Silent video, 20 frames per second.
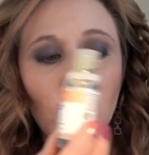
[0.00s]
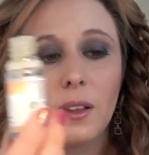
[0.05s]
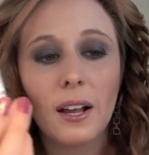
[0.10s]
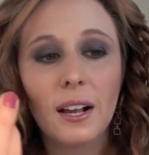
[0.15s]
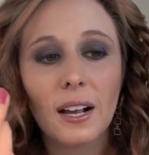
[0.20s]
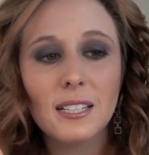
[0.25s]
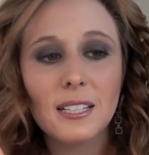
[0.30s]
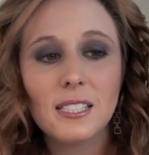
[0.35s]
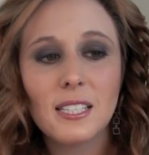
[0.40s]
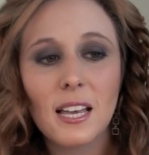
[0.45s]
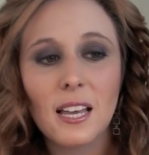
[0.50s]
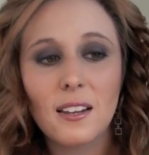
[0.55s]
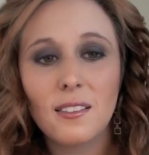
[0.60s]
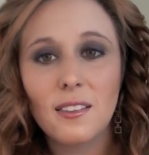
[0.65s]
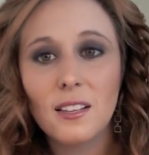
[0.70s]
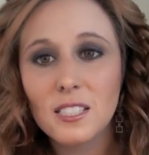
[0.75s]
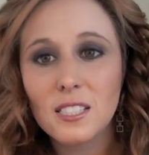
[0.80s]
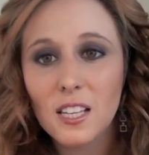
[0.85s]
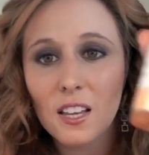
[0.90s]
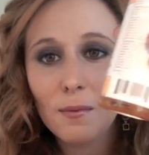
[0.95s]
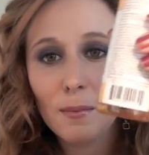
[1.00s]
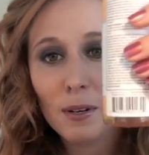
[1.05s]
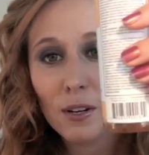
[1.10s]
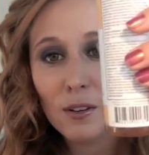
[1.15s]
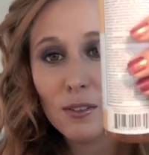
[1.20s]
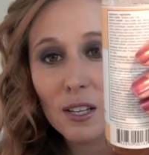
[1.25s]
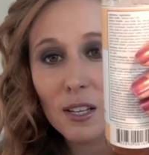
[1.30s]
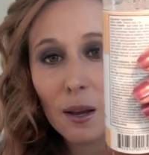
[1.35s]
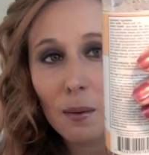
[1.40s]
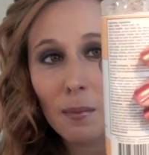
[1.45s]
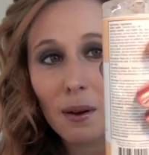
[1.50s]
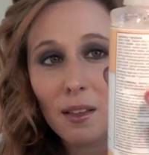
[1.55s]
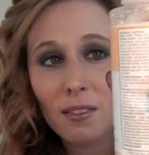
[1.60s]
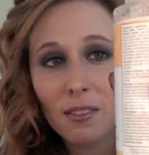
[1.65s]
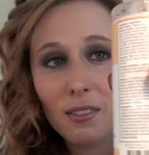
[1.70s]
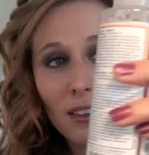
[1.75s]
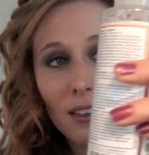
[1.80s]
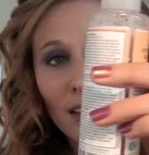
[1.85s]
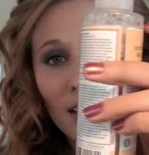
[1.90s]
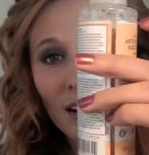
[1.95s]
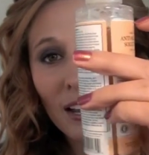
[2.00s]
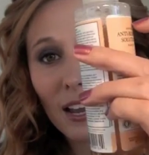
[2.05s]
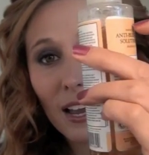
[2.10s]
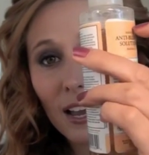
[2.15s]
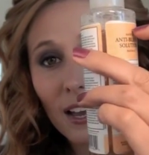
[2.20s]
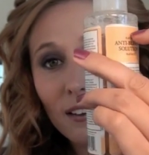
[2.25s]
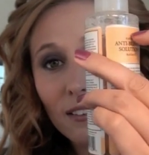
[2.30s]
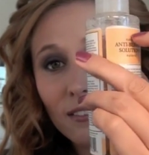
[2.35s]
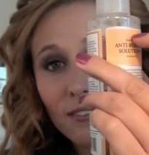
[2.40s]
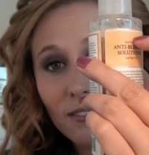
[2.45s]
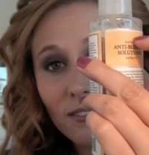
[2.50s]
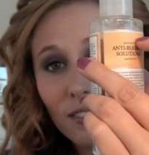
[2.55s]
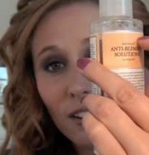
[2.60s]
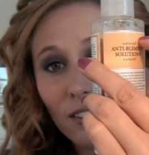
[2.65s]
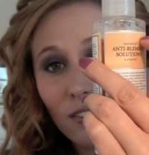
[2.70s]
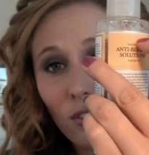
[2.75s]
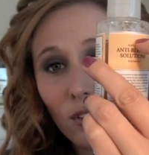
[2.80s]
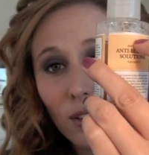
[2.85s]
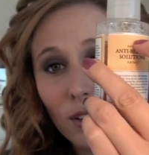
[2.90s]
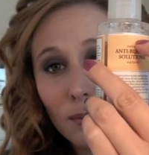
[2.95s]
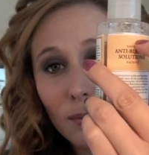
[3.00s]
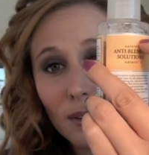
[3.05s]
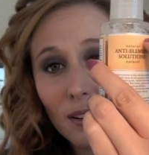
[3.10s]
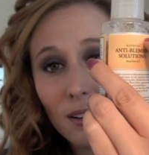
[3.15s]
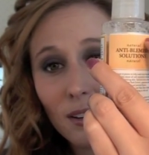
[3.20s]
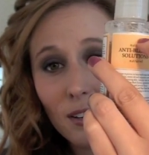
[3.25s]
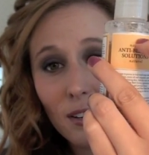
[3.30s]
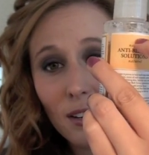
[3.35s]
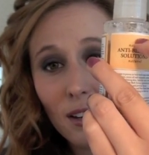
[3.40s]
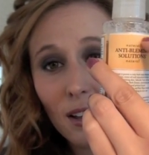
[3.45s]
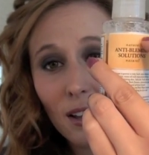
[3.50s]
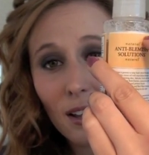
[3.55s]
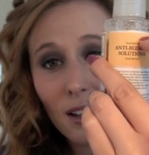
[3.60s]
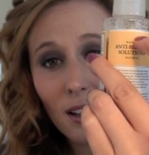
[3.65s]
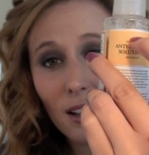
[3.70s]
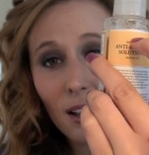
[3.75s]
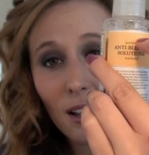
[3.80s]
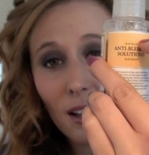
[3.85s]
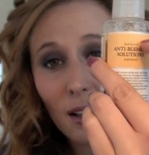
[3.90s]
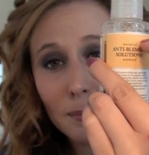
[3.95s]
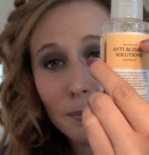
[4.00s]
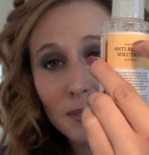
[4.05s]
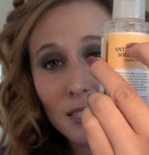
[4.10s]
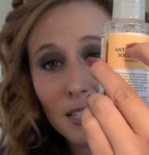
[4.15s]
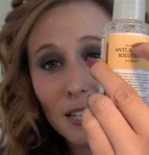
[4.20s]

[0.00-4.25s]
like I said, this I've been using a month, and I've only been up to